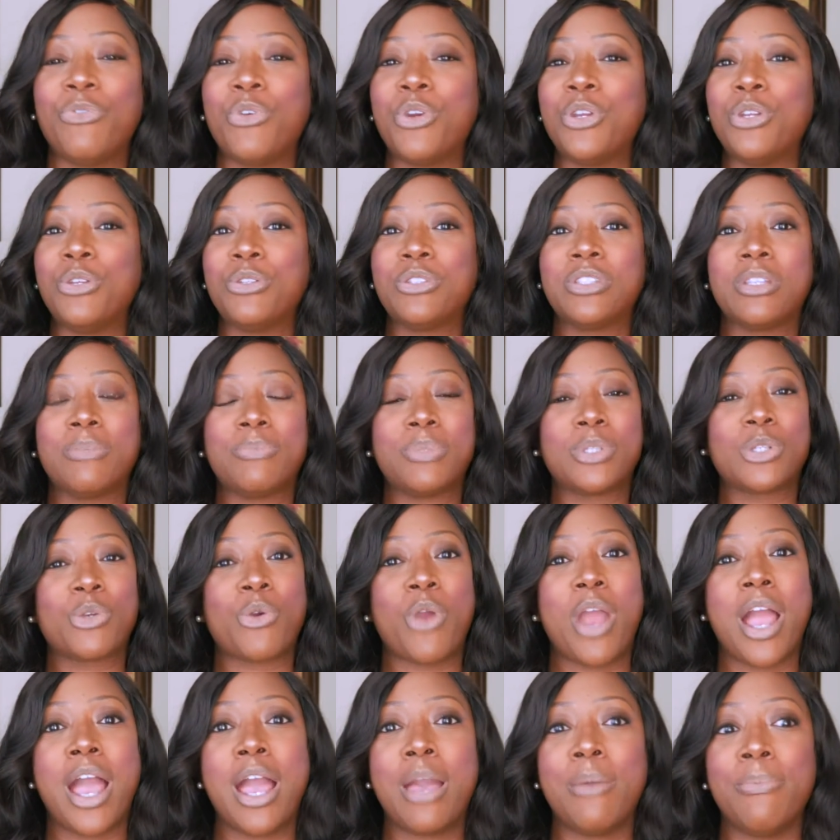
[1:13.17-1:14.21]
for you
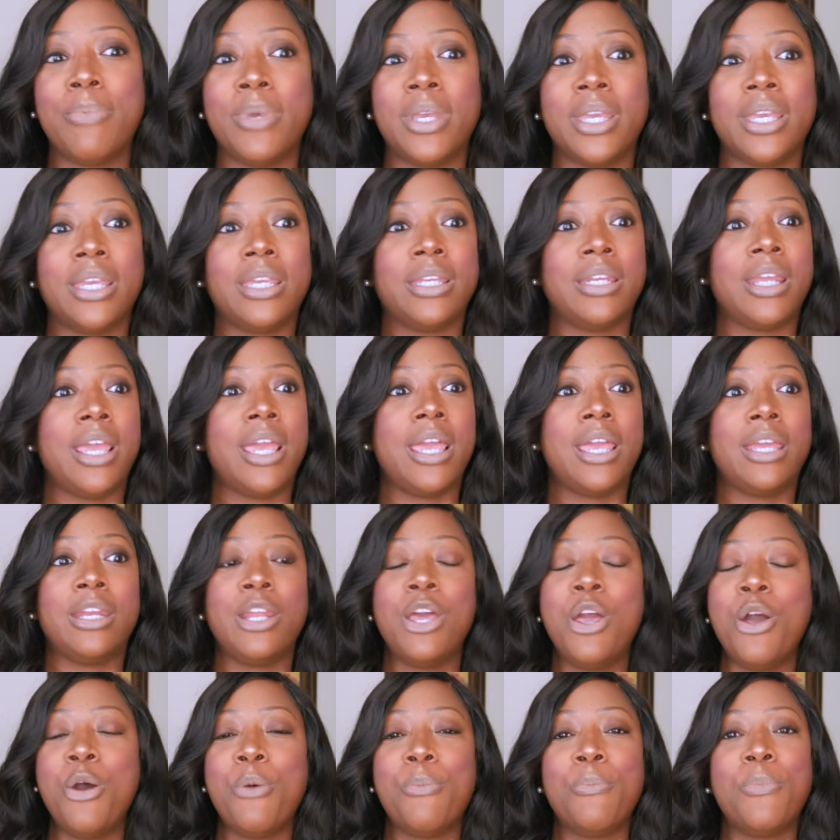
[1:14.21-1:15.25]
subscribing, and
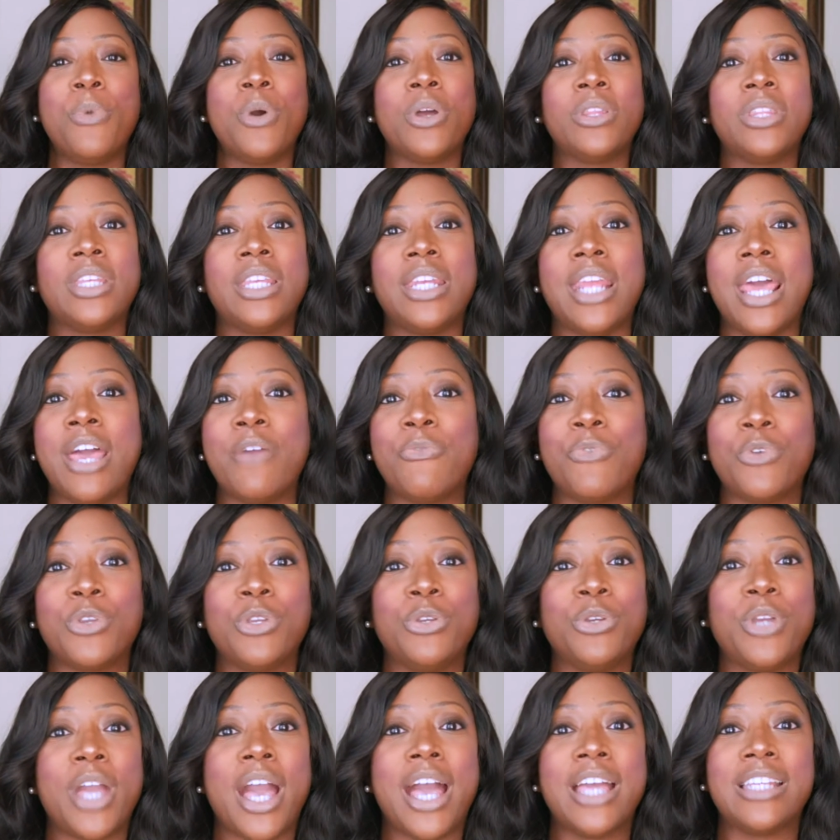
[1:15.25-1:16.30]
more than that, for
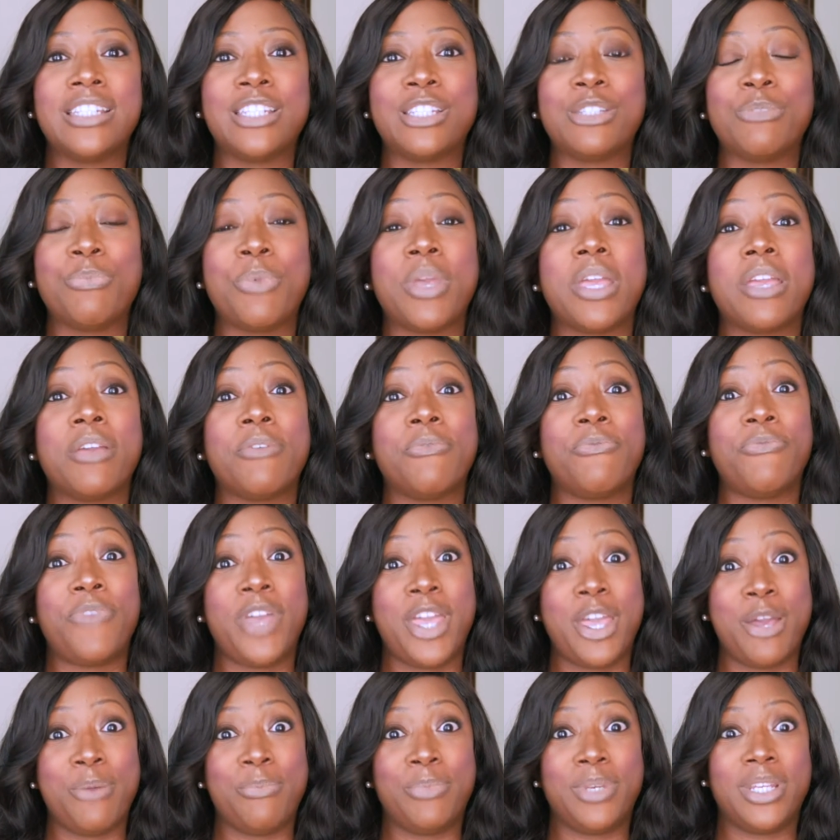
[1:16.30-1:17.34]
you guys just being
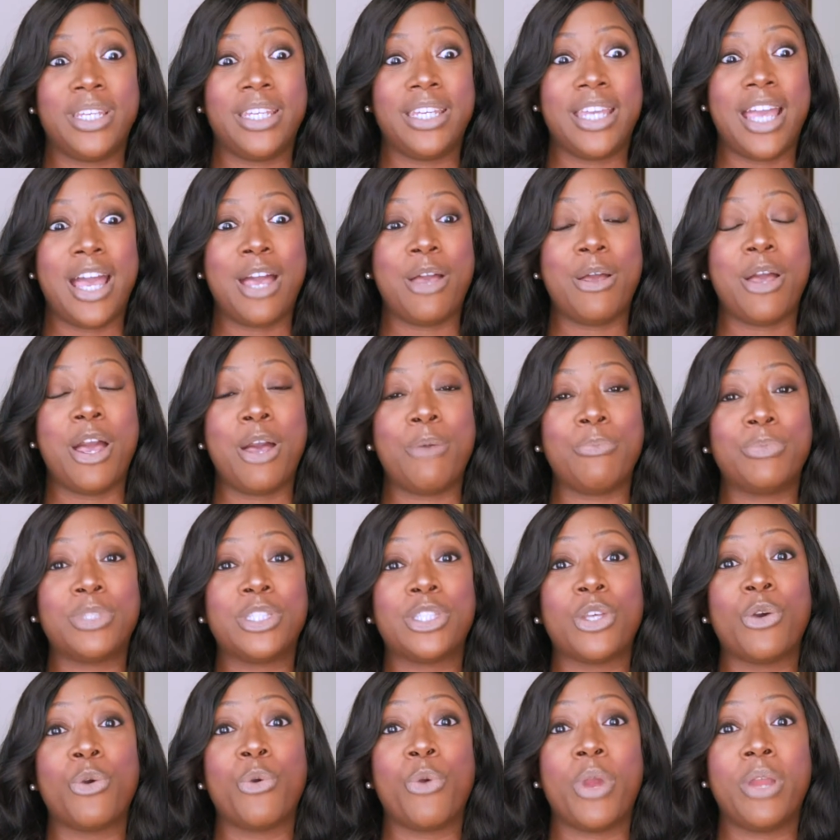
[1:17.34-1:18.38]
family. I'm
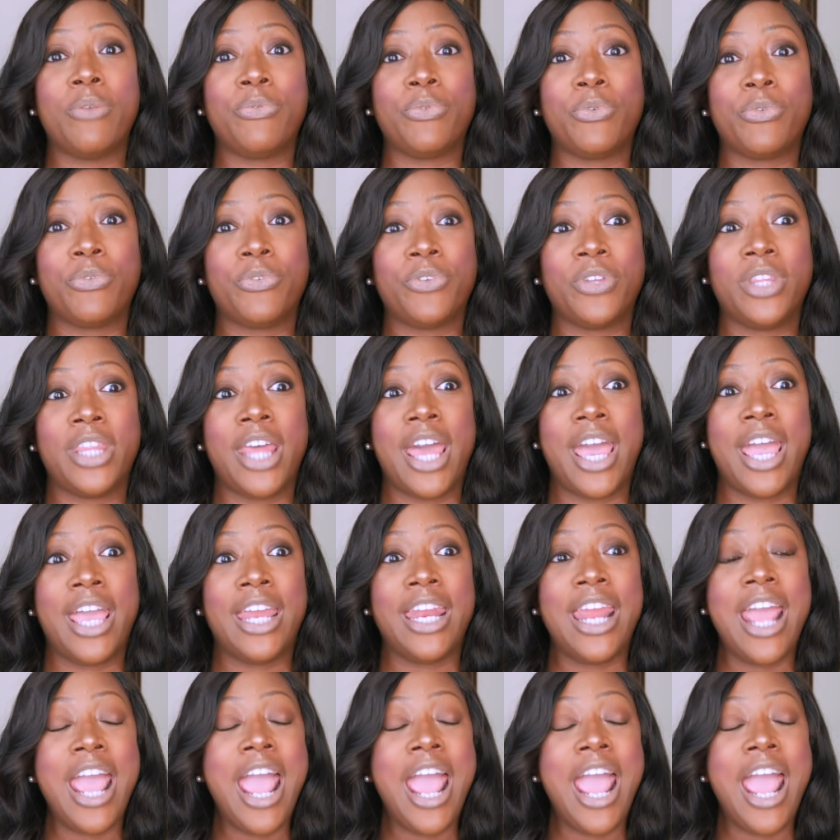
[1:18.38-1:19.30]
so grateful for that.